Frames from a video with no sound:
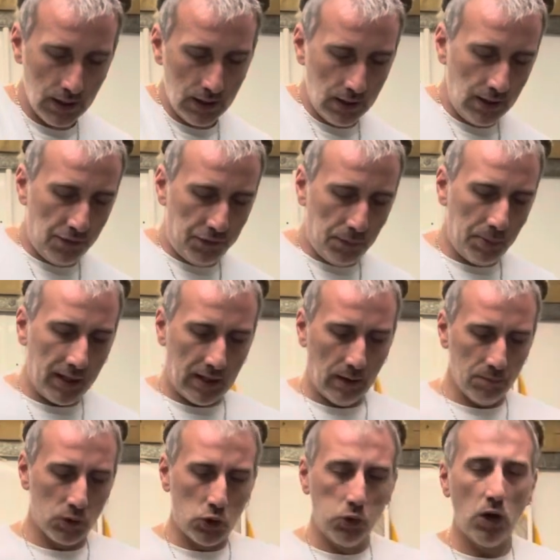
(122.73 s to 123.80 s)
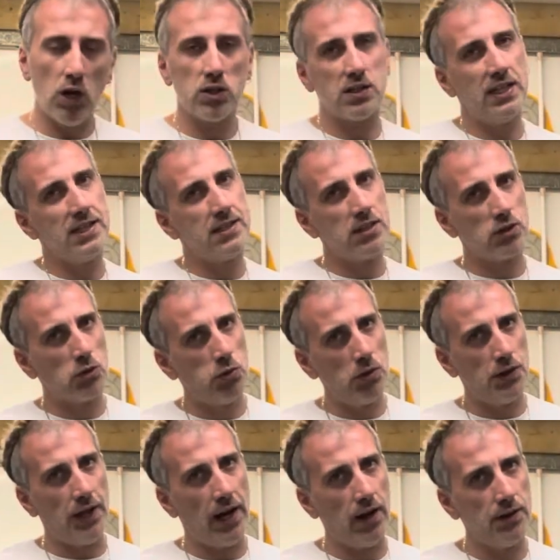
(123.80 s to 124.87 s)
If it becomes too hot, let it cool
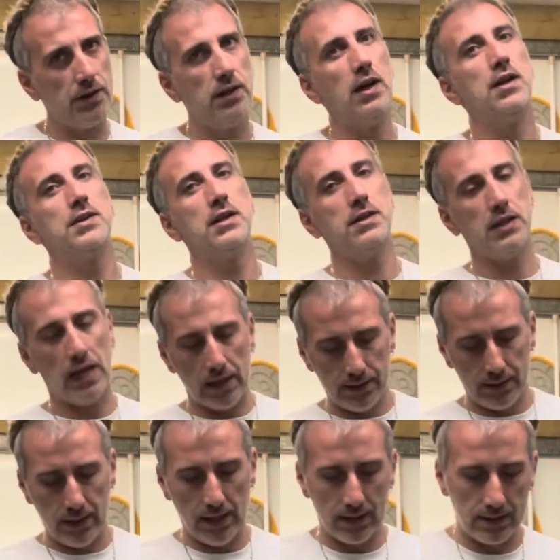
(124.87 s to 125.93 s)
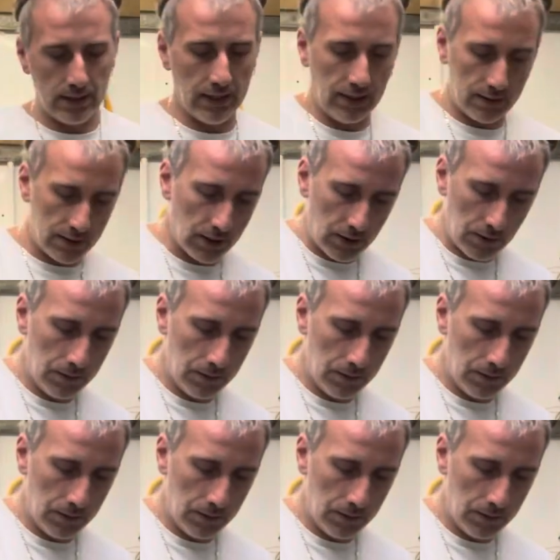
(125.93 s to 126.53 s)
down and then add the eggs later.